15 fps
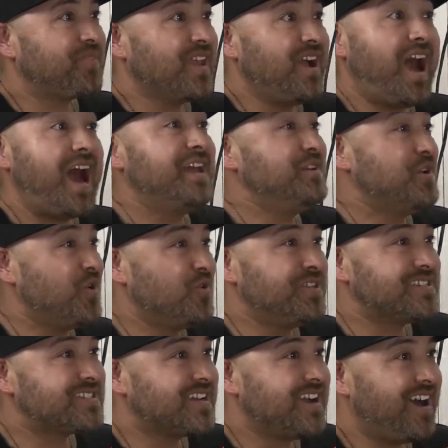I know
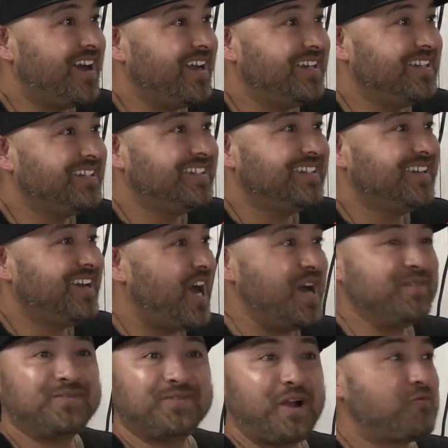this guy. Yeah, yeah, yeah.
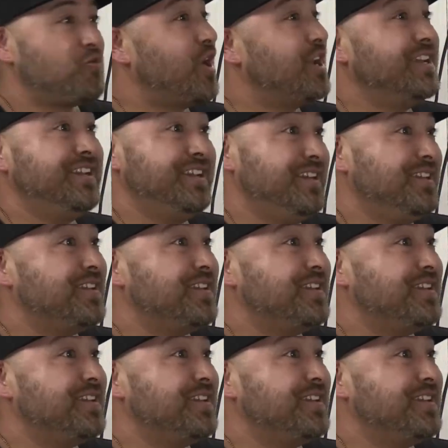I've, I've run into